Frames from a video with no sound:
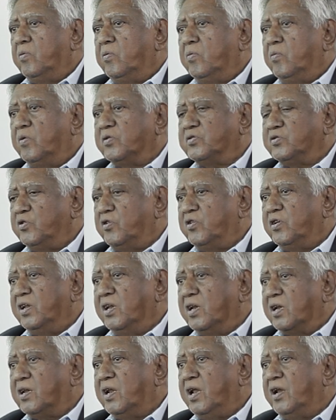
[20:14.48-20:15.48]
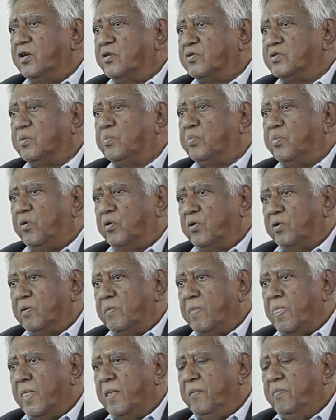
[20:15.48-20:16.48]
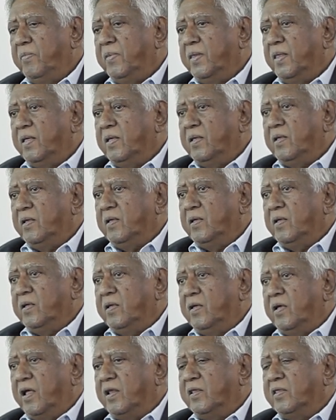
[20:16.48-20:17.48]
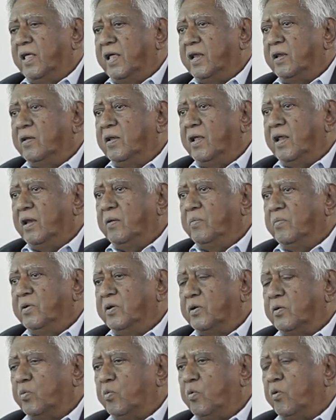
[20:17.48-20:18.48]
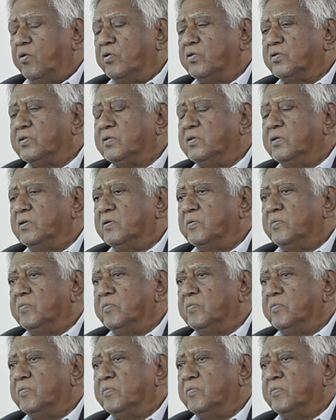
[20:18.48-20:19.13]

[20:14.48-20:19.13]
was not inclined to support. And that element was